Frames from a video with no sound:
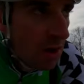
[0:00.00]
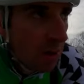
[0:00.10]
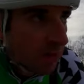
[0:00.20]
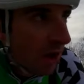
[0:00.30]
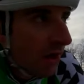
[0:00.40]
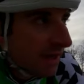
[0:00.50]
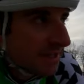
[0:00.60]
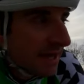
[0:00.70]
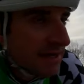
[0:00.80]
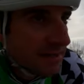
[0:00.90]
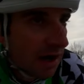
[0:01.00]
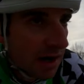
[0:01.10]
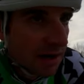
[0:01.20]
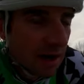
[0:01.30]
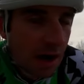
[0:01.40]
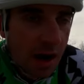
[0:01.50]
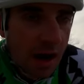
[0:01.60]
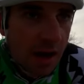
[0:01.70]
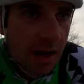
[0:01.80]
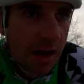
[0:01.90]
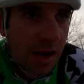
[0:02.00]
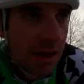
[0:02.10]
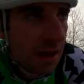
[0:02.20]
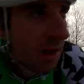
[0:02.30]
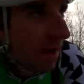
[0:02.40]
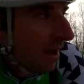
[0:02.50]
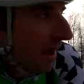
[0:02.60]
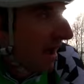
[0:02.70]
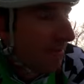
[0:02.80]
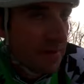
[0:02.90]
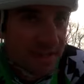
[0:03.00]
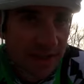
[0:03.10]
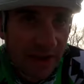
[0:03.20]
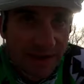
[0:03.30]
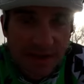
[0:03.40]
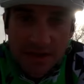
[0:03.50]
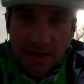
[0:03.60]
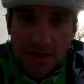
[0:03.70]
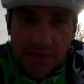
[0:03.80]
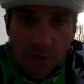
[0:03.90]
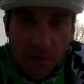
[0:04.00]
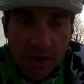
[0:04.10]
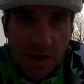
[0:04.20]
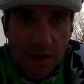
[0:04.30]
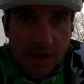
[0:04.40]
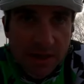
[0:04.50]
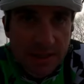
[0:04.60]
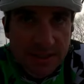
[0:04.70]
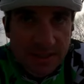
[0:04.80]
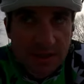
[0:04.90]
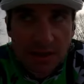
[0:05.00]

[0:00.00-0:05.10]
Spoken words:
with all that said and done, I've been selected for Greece.